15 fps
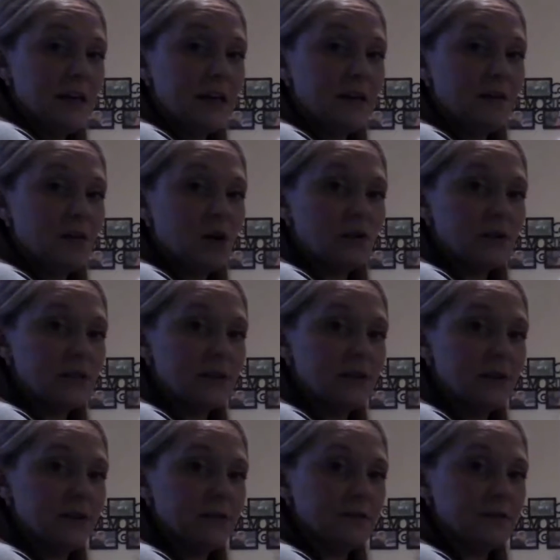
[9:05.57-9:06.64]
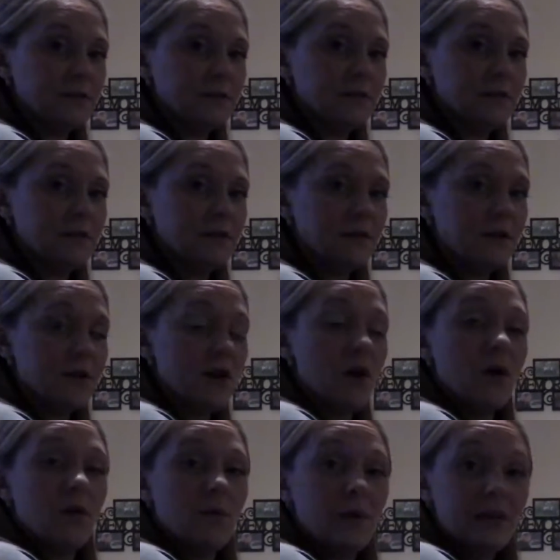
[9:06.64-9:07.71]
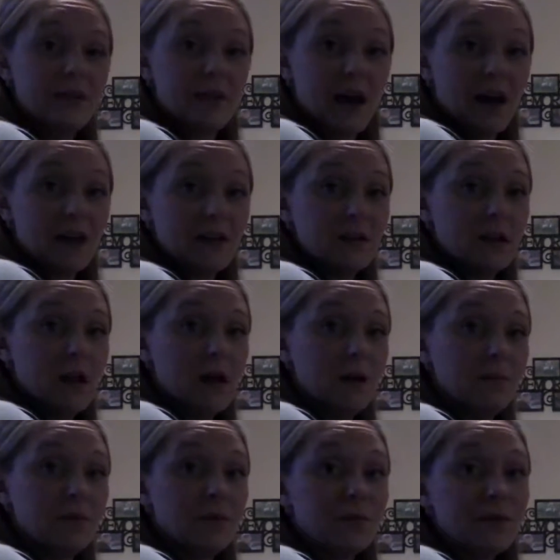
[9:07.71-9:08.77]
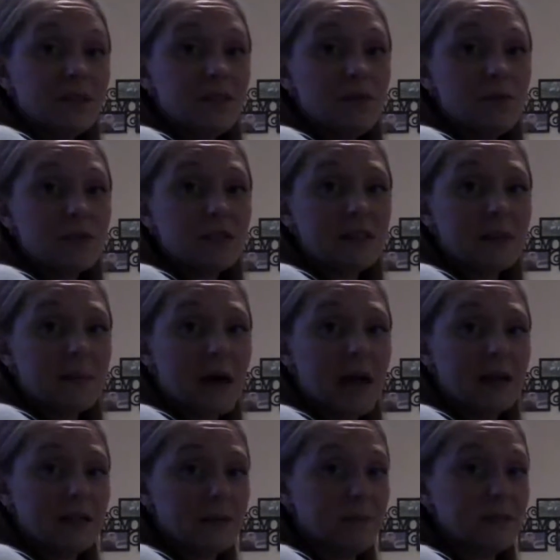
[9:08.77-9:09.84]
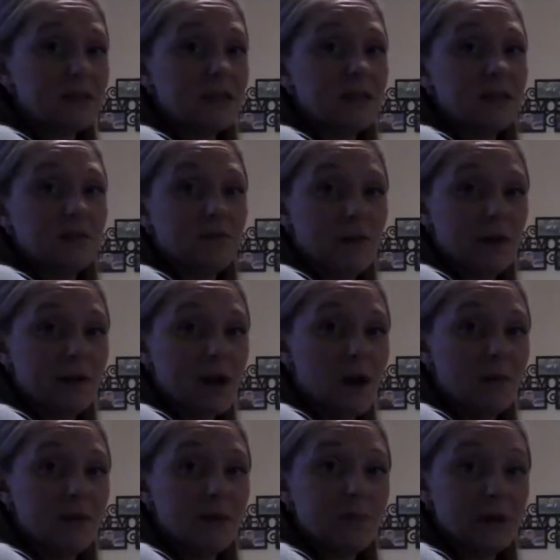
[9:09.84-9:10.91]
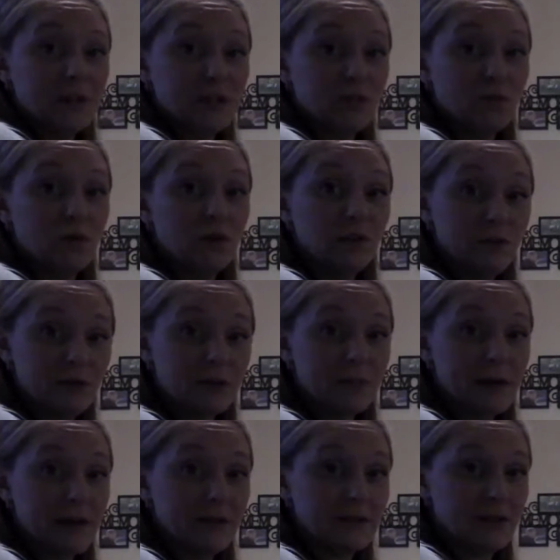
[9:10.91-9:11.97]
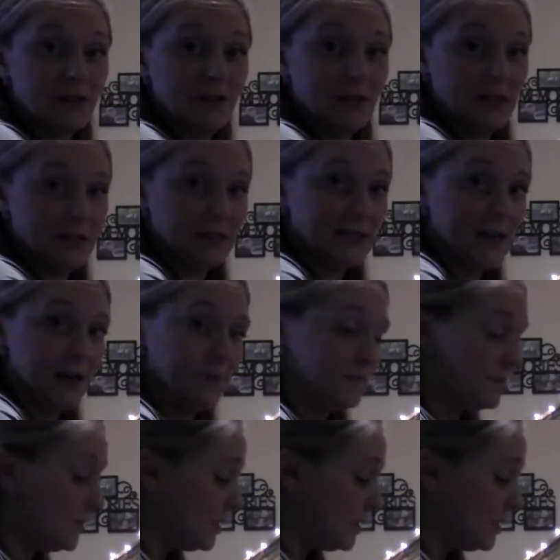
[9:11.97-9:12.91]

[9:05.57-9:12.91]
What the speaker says: and go to their nose. With that, the reason you want to stand behind them is because it's very common that patients will lose their balance during this time.